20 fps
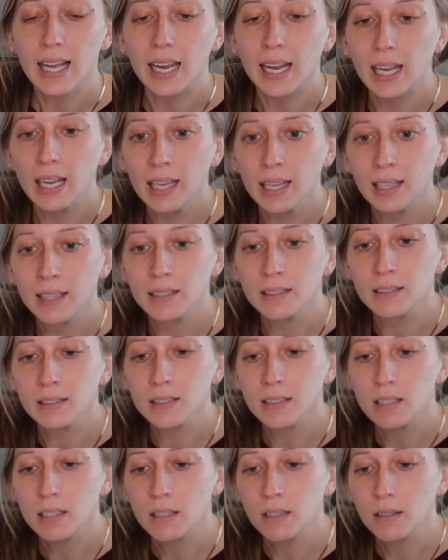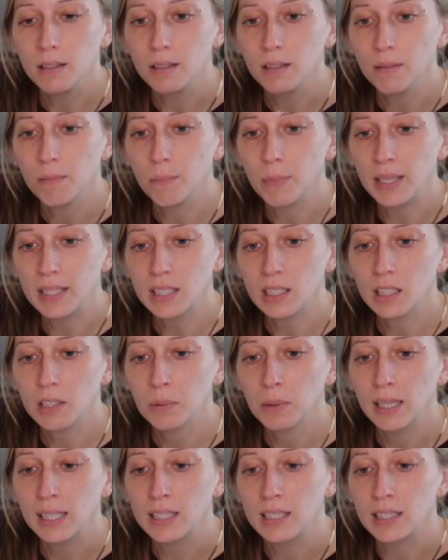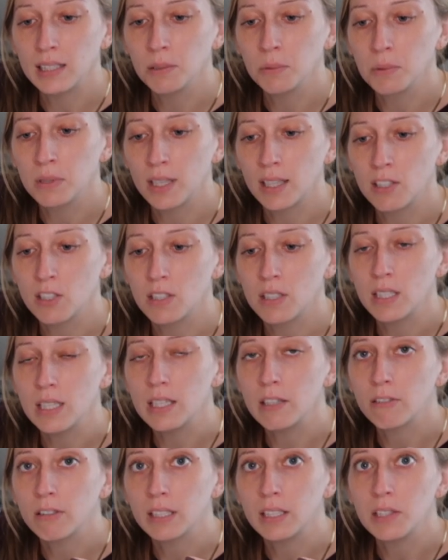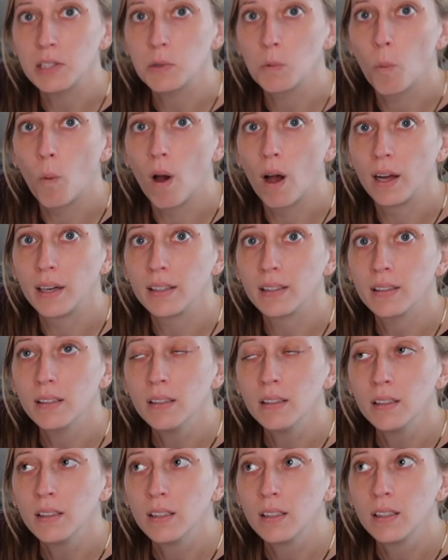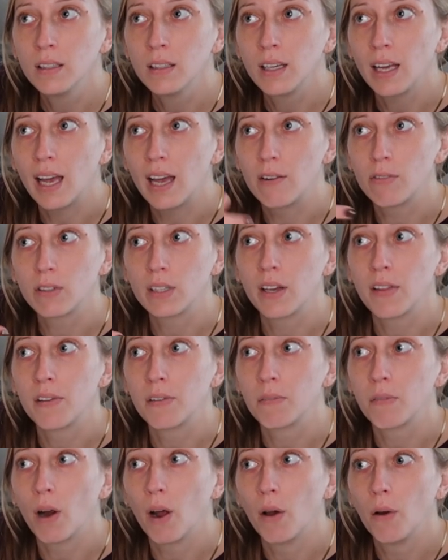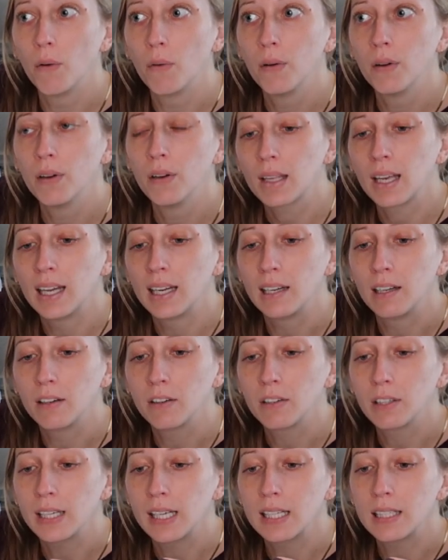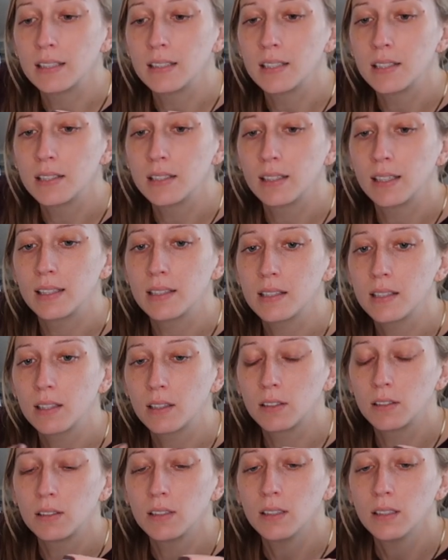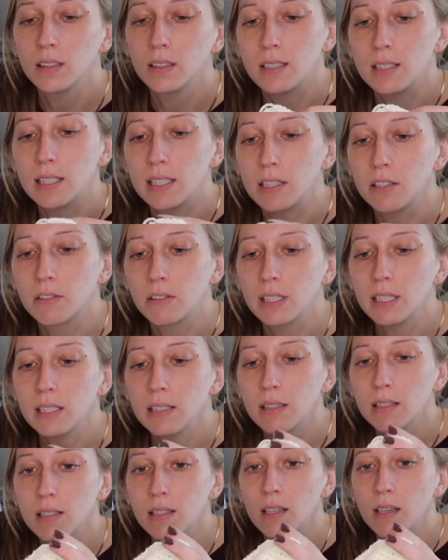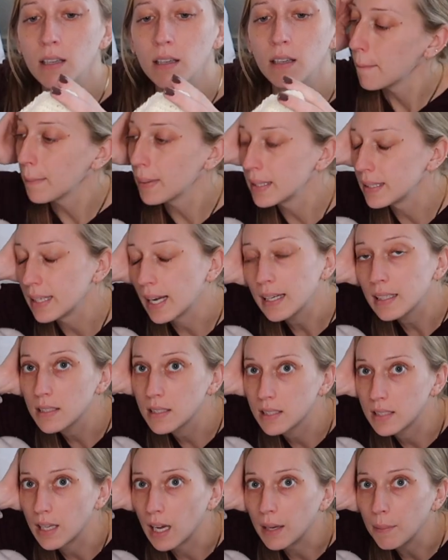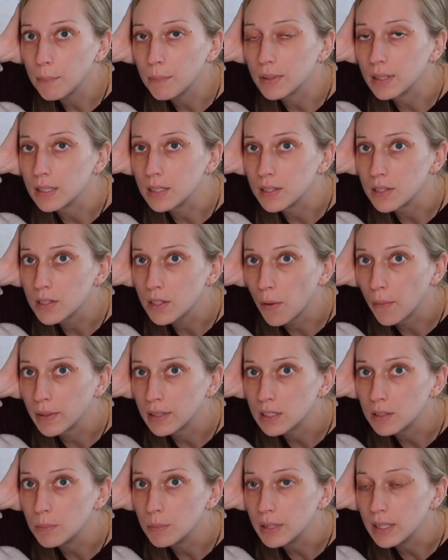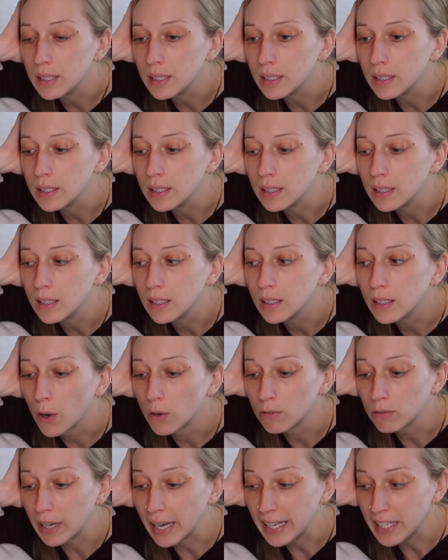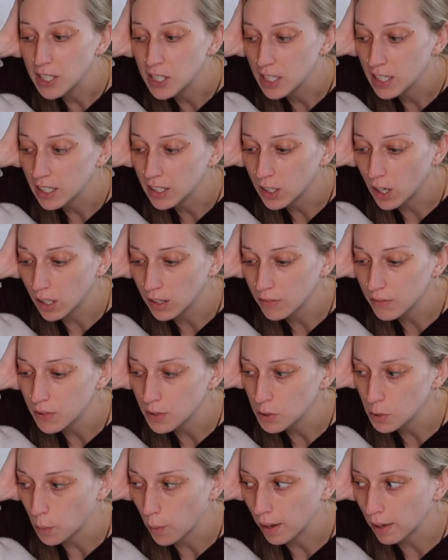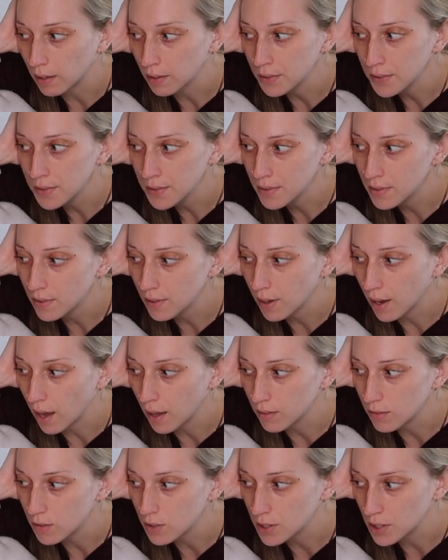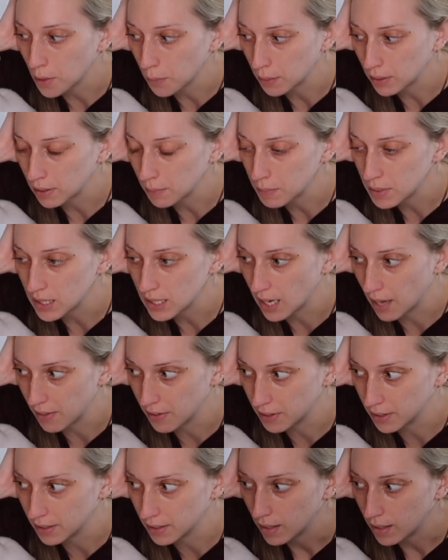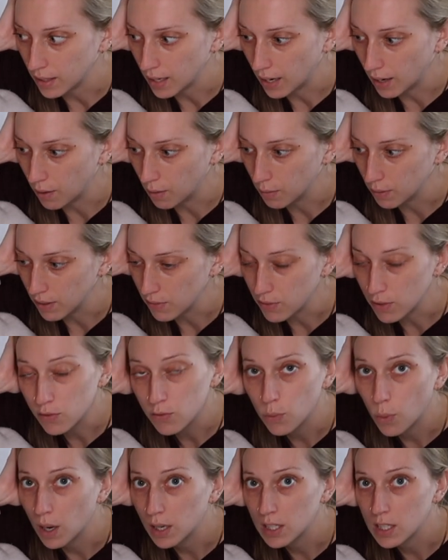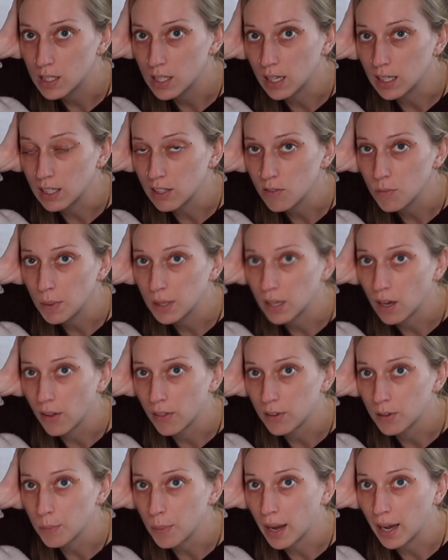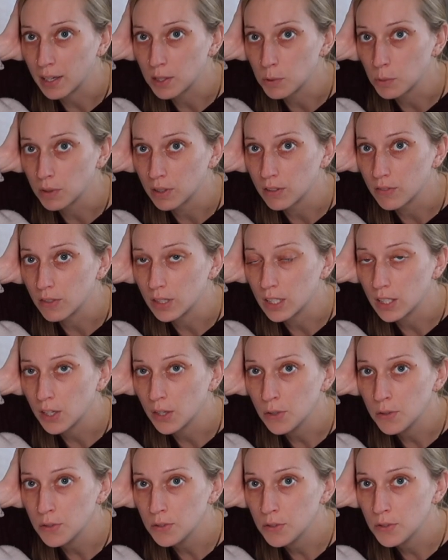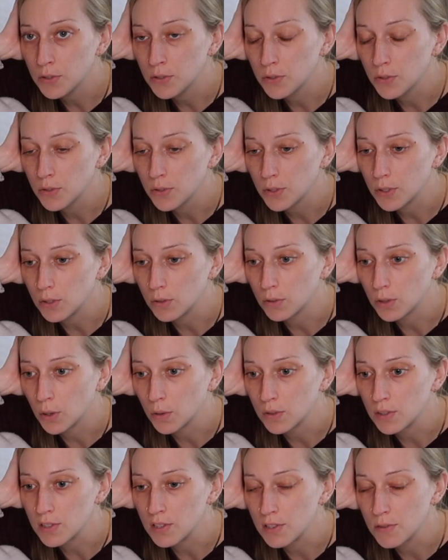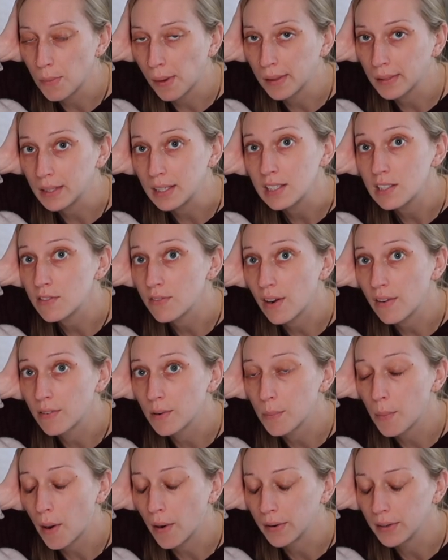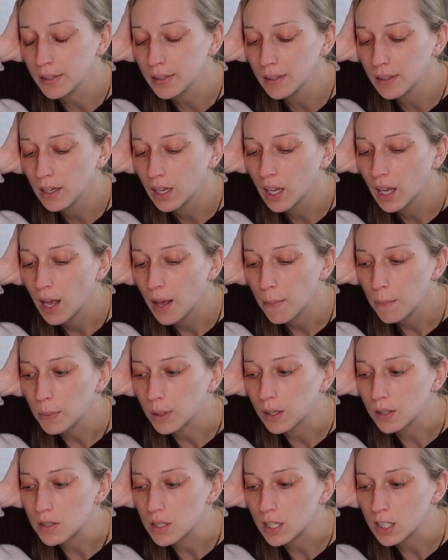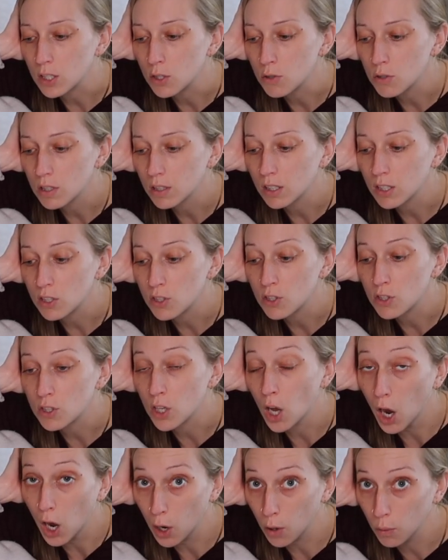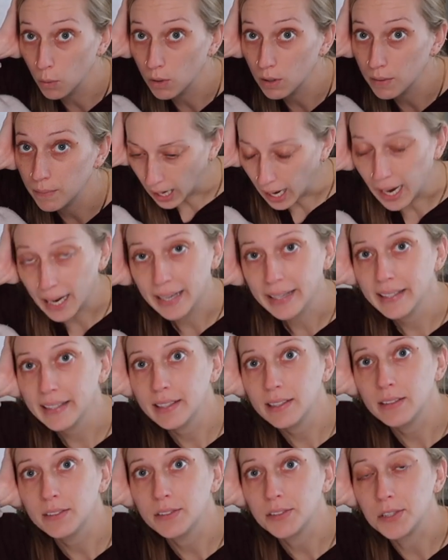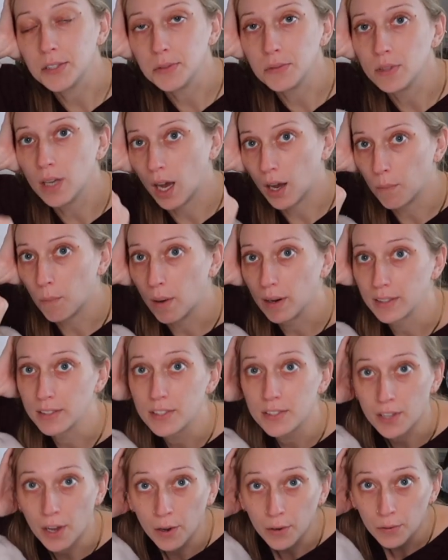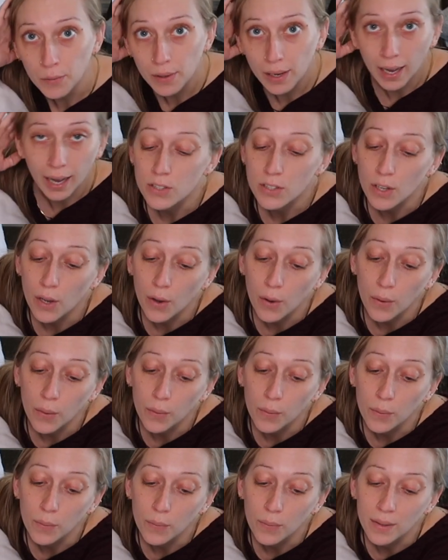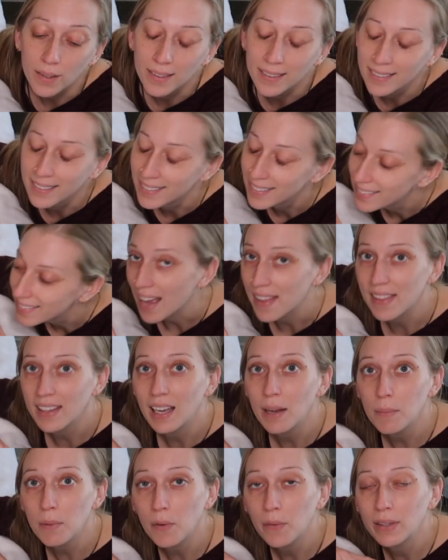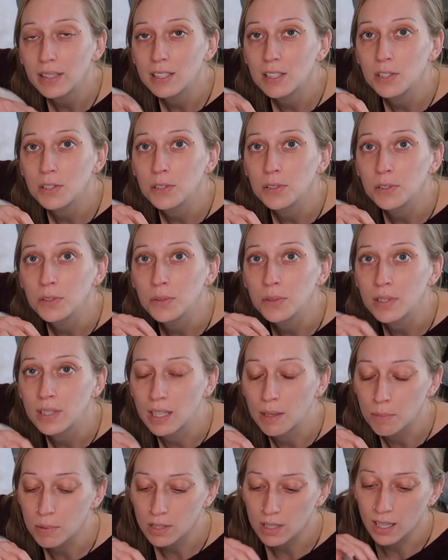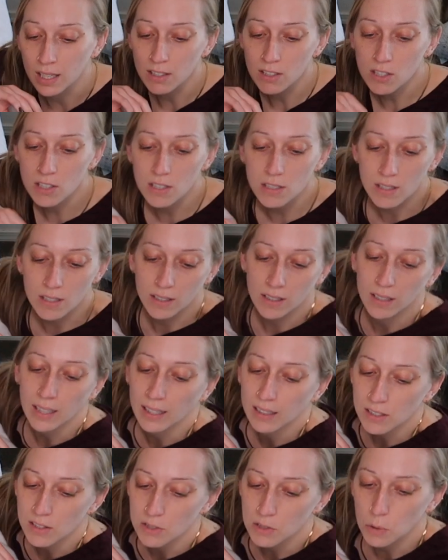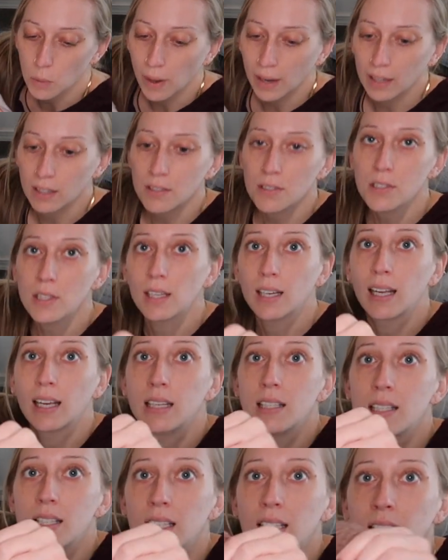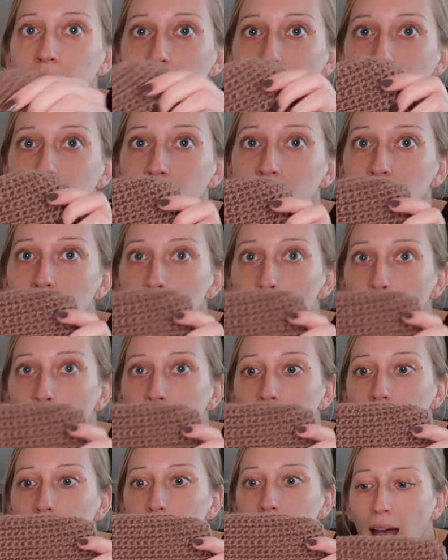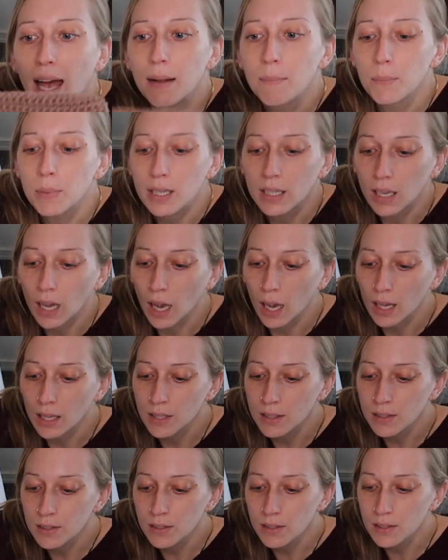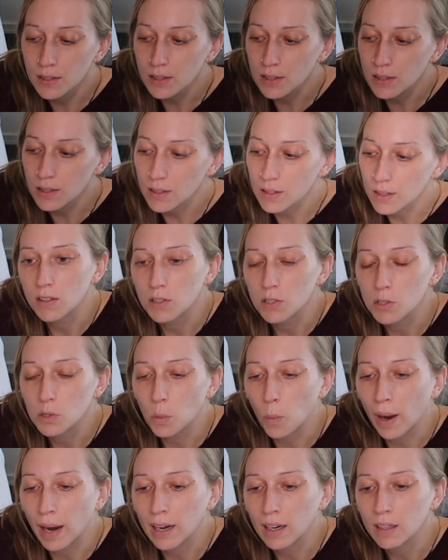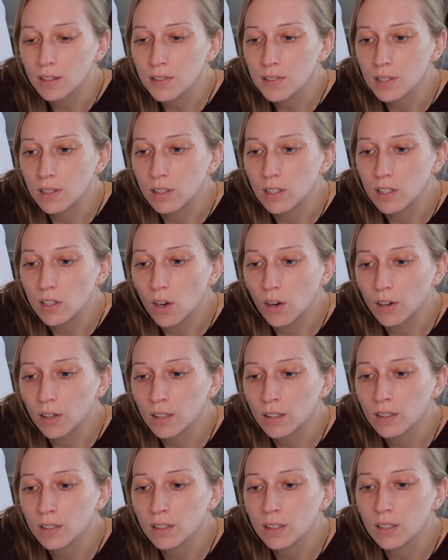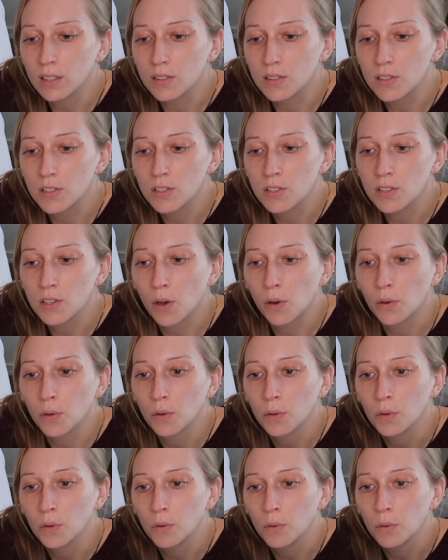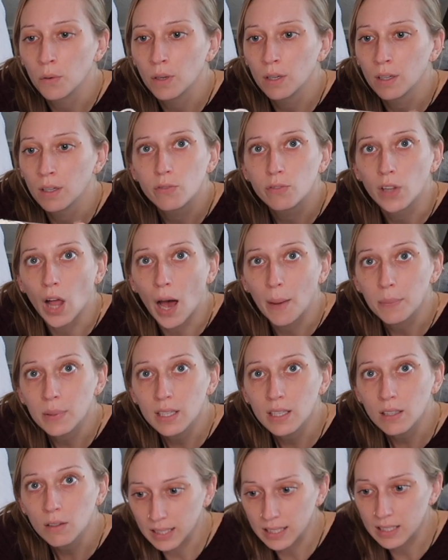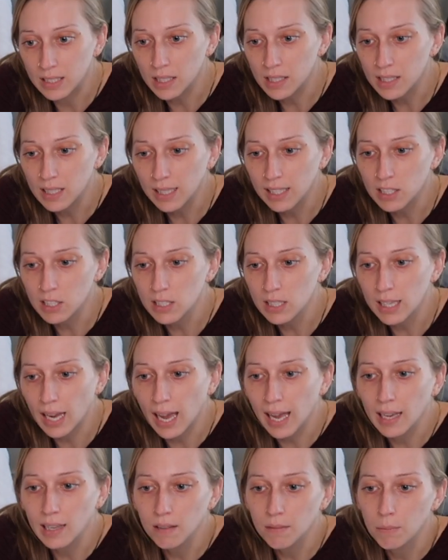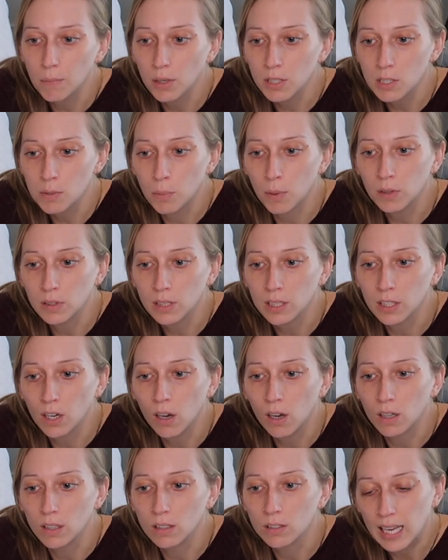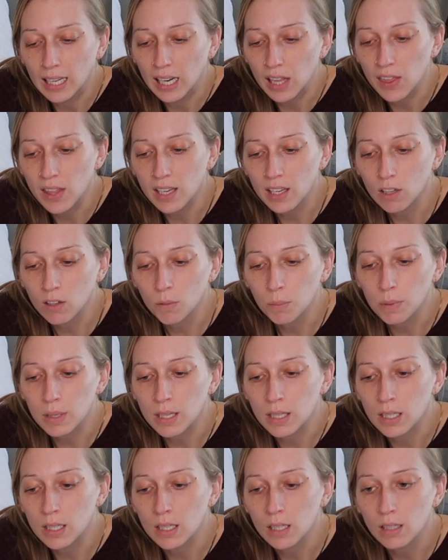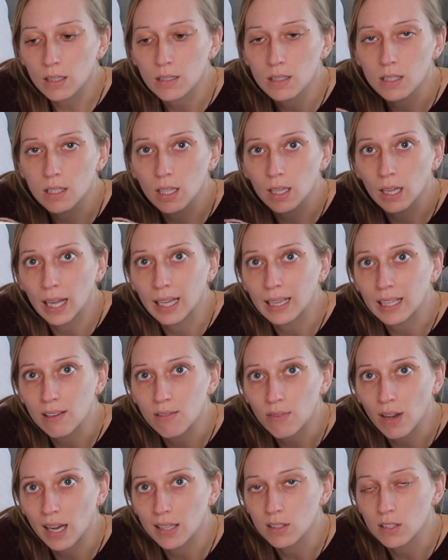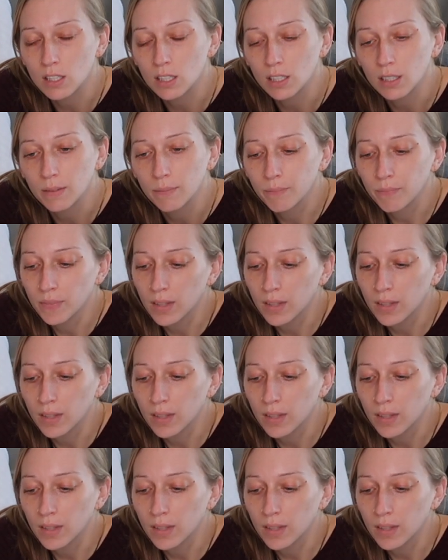And basically what I did was I just decreased one every other row and it created this nice little decrease. My next step is going to be arranging all of the squares and sewing them together. Now, if you've watched any of my other patchwork videos, you know this is my least favorite part because I usually sew. I do not want to sew, so I think I'm going to slip stitch to connect the squares, and I did it on this one. And because the squares and the yarn is so floppy, it doesn't actually add much bulk at all, and I think it'll be slightly faster.